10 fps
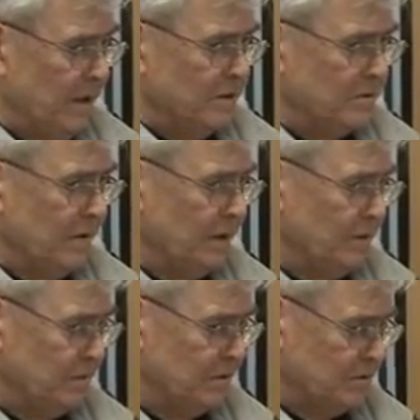So I
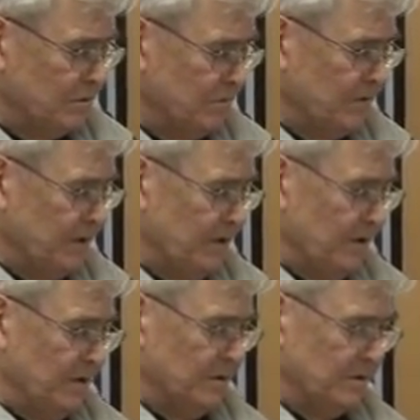noticed over the
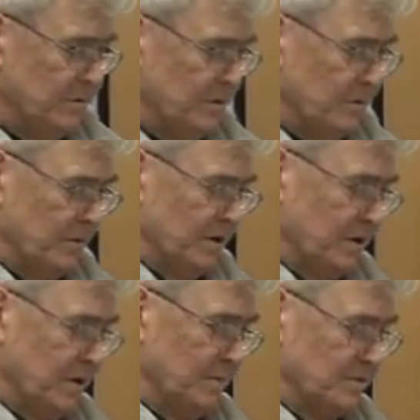years when
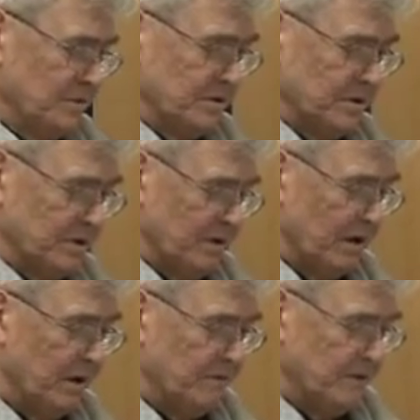it comes to
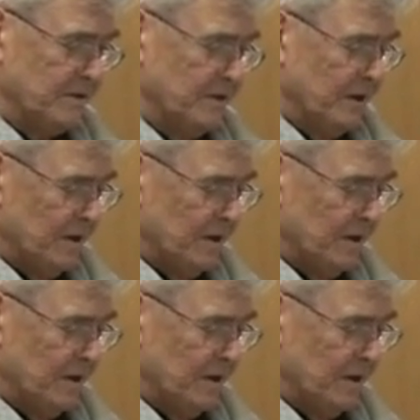codfish